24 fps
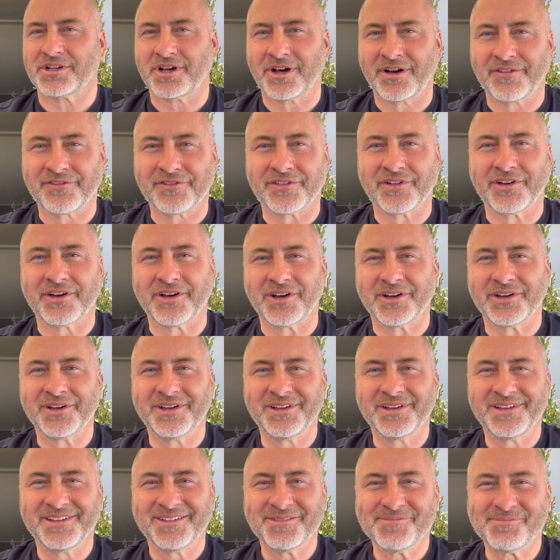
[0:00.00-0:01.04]
of a
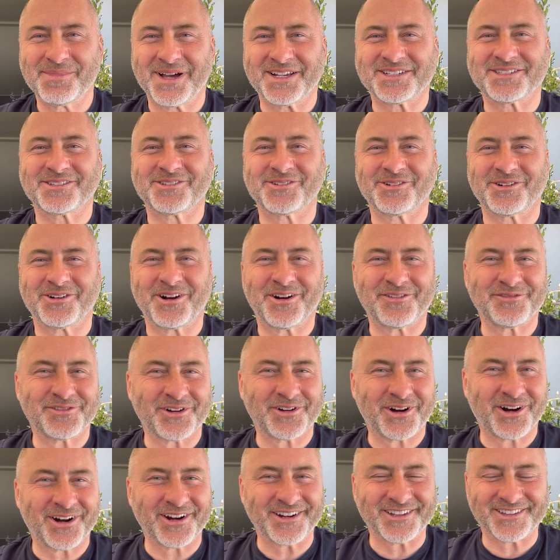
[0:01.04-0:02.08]
master of
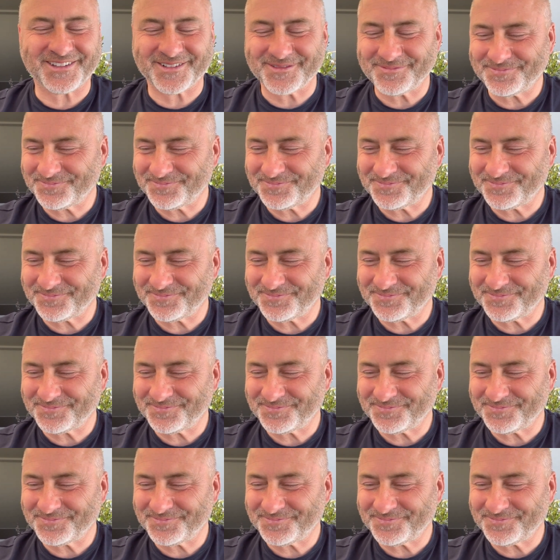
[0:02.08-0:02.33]
art.